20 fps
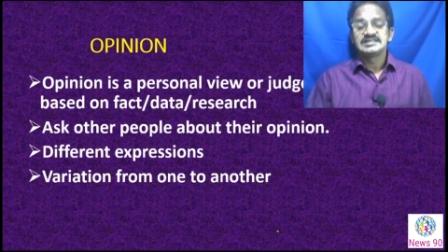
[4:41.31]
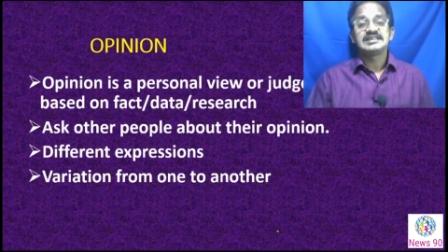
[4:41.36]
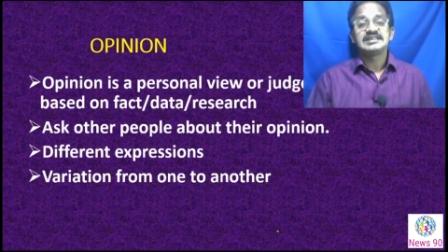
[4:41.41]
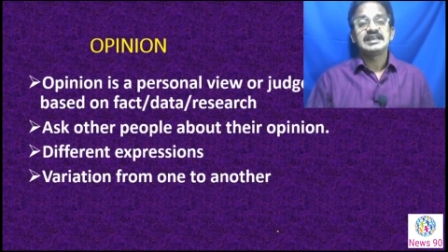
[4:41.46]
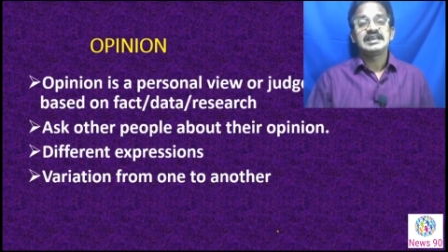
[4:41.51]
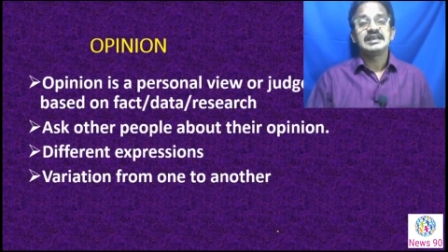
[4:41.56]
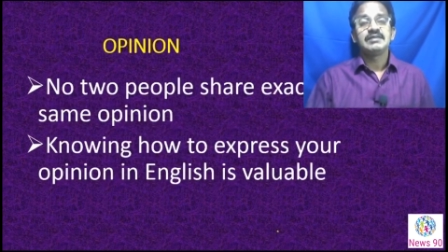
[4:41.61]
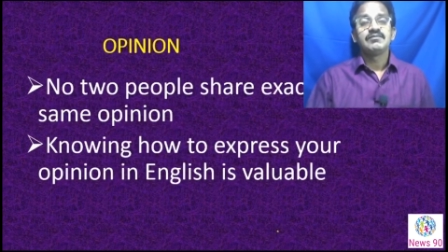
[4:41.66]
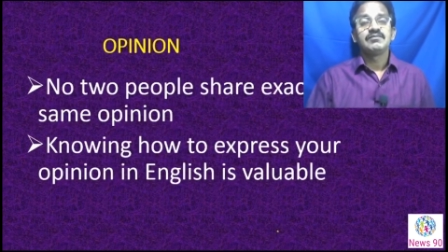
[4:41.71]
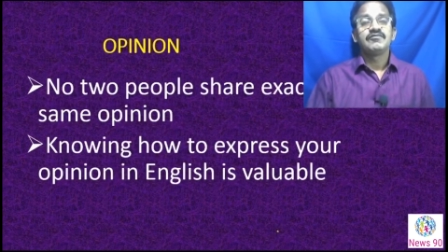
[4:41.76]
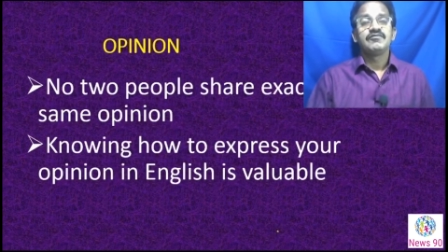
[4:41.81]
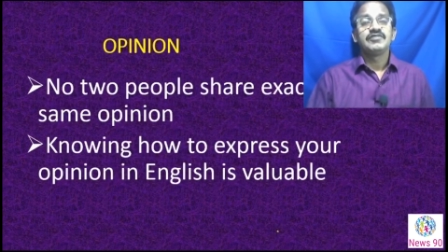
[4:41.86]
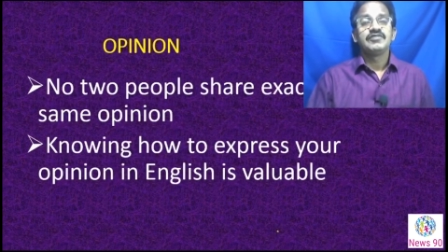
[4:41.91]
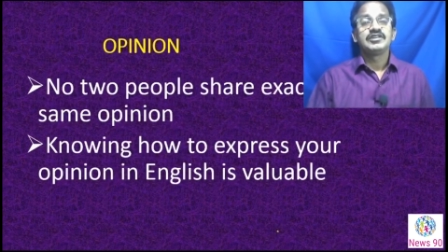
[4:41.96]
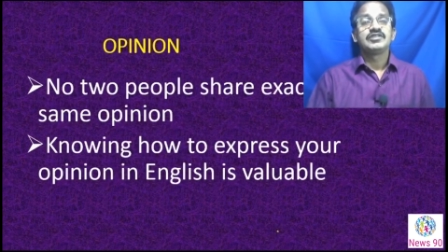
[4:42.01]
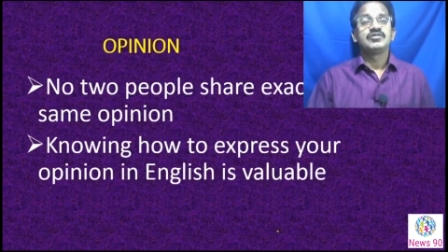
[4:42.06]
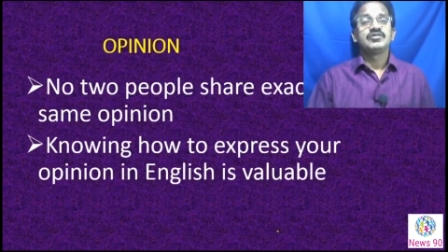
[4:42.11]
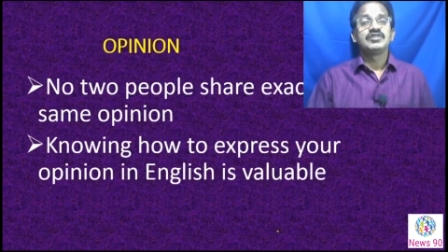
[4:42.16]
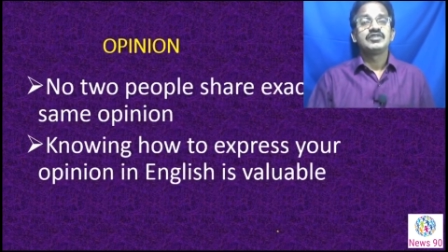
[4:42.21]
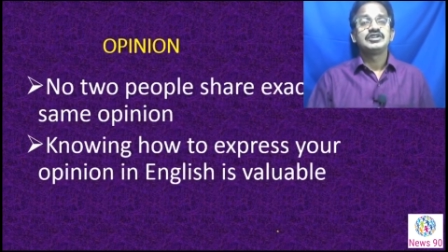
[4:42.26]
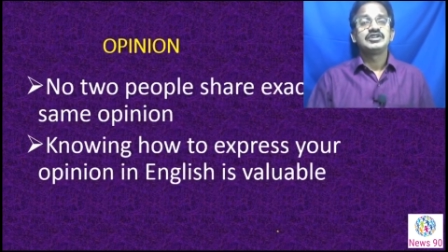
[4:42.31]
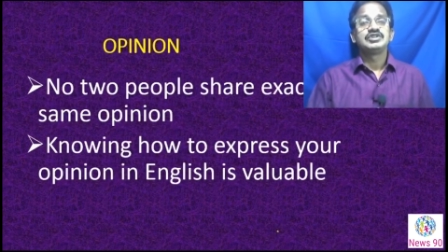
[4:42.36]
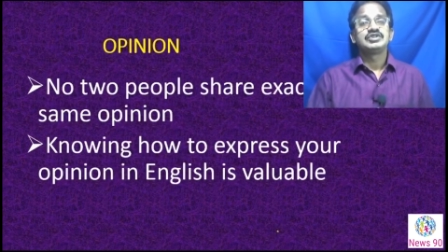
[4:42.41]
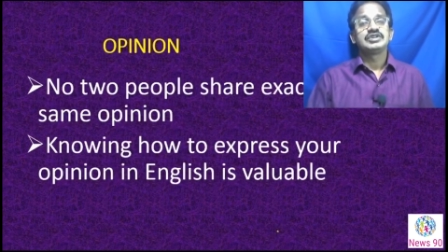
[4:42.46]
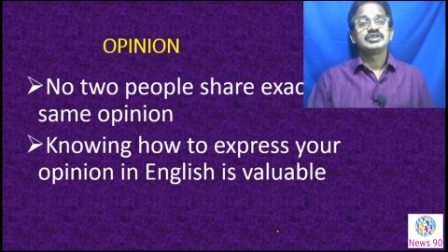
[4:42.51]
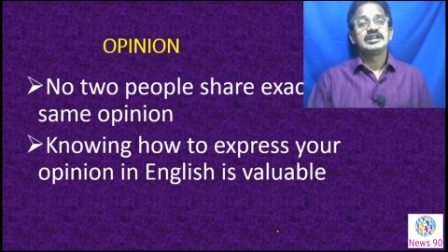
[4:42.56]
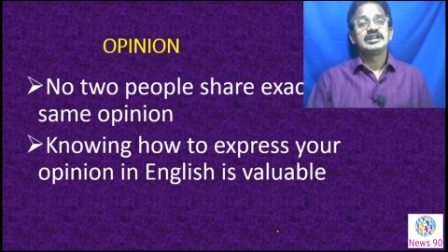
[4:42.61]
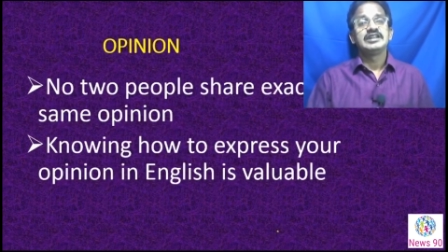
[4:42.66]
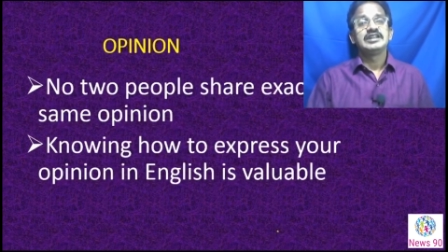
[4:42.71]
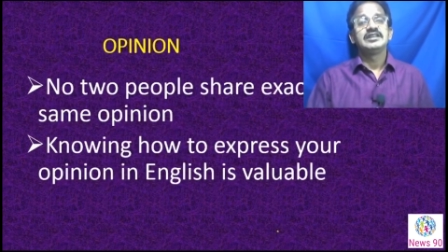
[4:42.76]
same with one
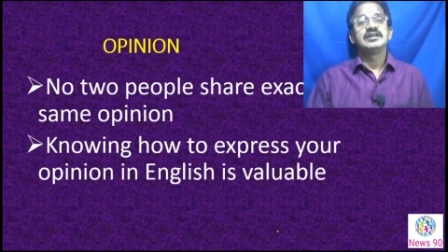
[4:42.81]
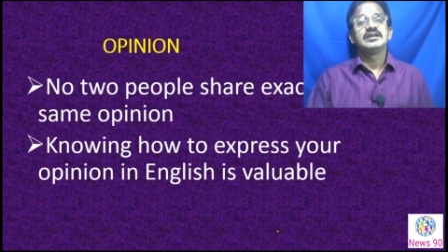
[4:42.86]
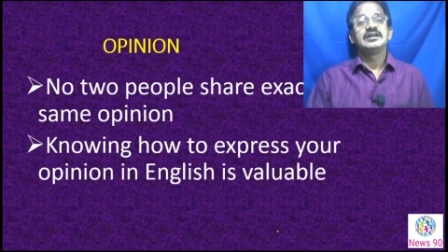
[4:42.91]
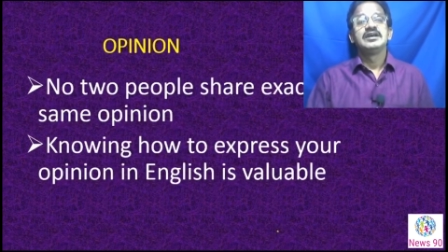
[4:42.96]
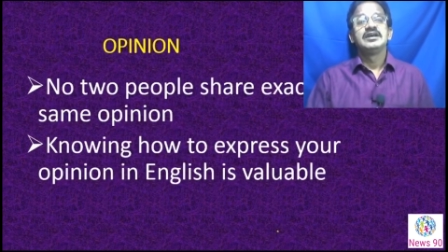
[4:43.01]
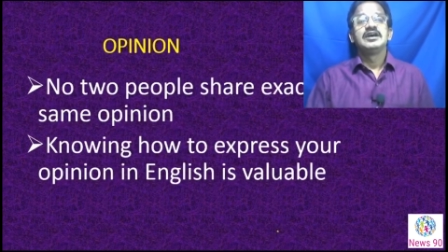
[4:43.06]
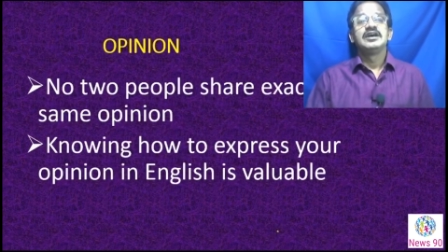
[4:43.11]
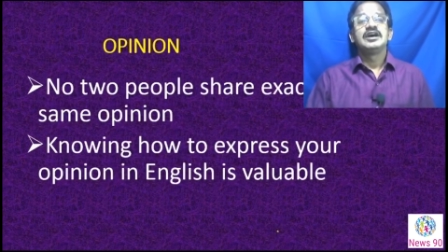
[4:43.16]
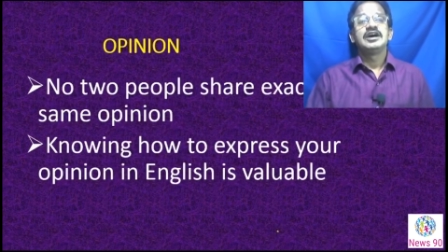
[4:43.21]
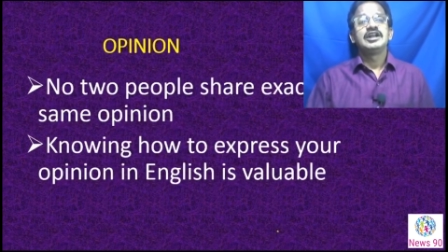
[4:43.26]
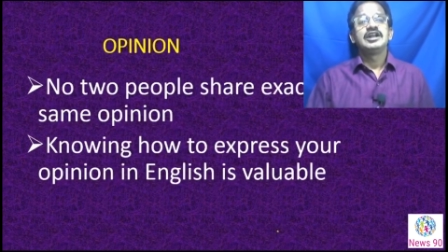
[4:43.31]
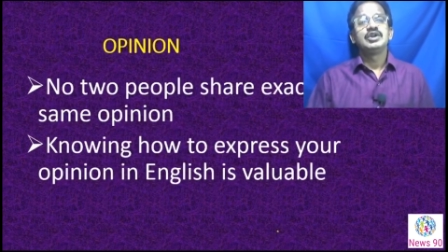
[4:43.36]
to another